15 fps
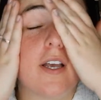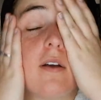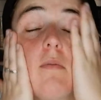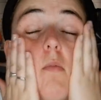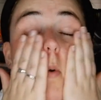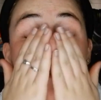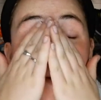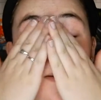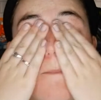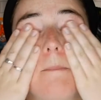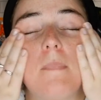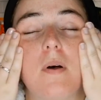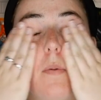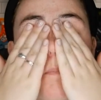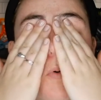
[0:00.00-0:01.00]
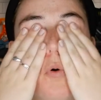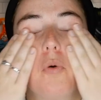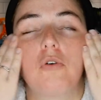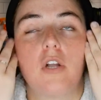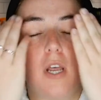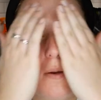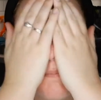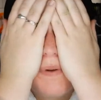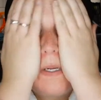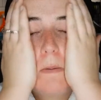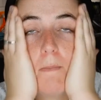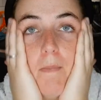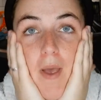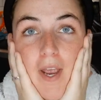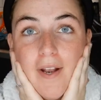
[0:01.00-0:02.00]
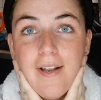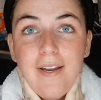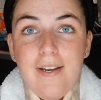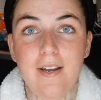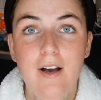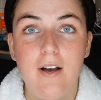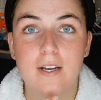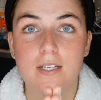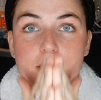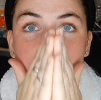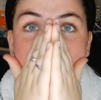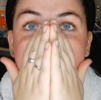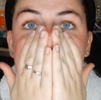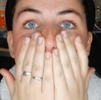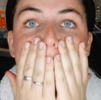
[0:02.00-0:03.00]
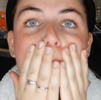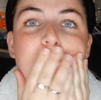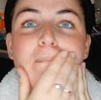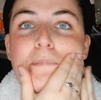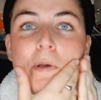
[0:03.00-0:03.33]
can remember morning, but mainly night time.